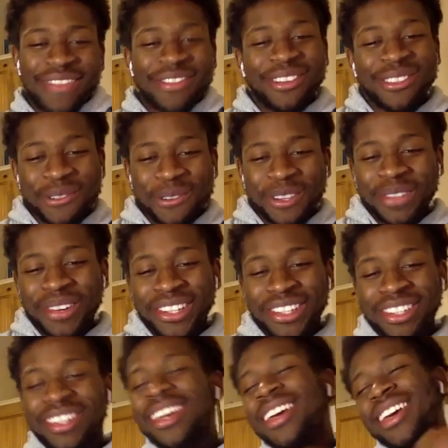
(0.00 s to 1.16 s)
Everyone yeah. talks about
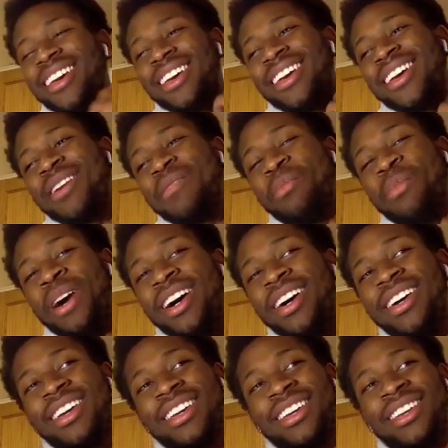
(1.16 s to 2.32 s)
you,
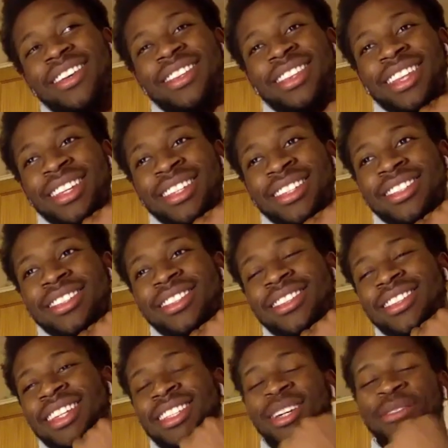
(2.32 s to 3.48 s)
but there's
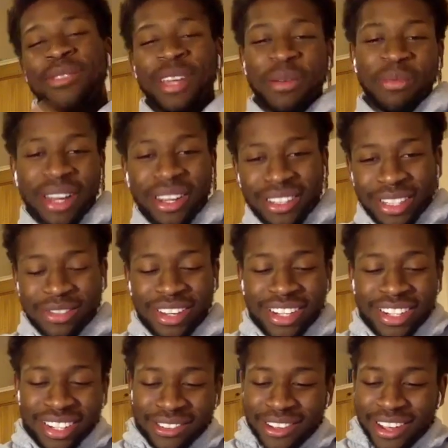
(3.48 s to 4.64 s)
there's something about
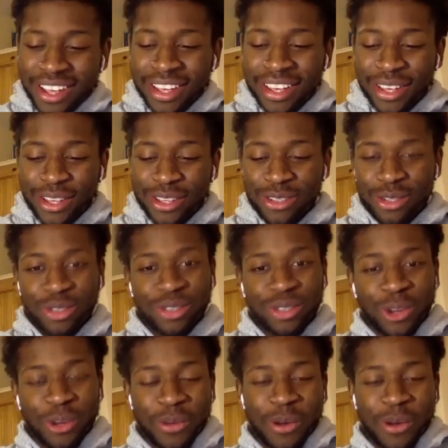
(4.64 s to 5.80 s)
defending where you
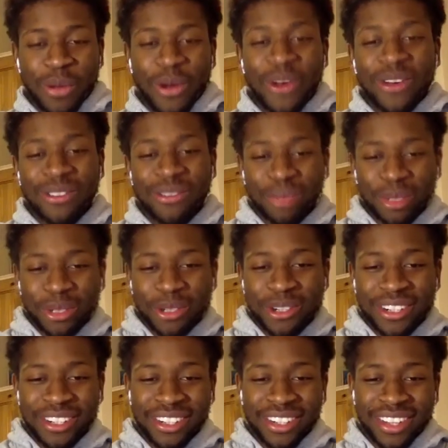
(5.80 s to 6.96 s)
stop your opponent from
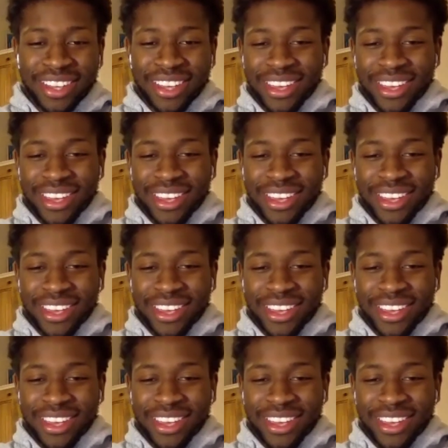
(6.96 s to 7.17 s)
scoring.